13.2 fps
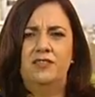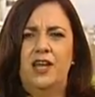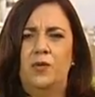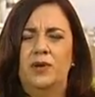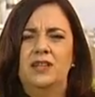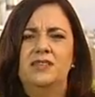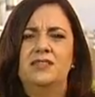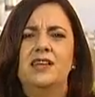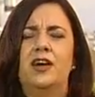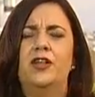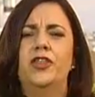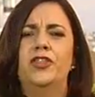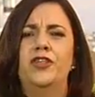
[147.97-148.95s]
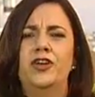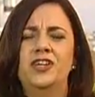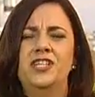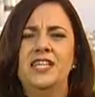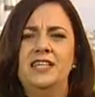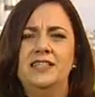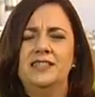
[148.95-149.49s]
They want to sell
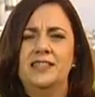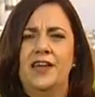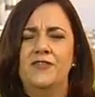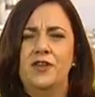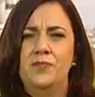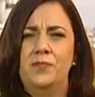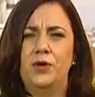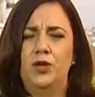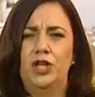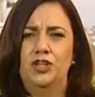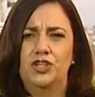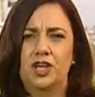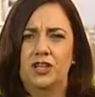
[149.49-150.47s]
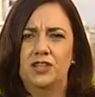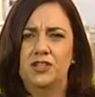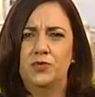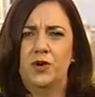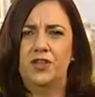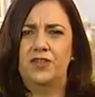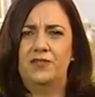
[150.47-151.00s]
$37 billion
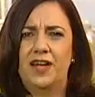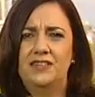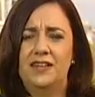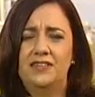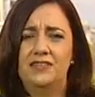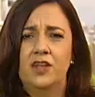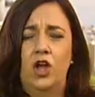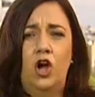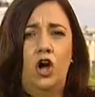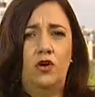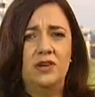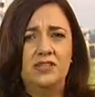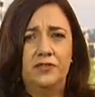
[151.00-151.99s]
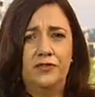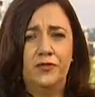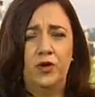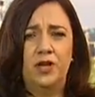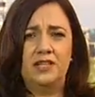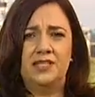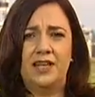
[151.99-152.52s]
worth of assets, or is it
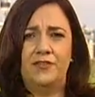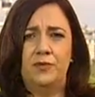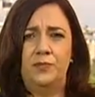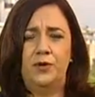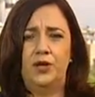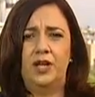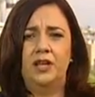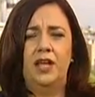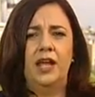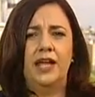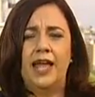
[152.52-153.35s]
$47 billion?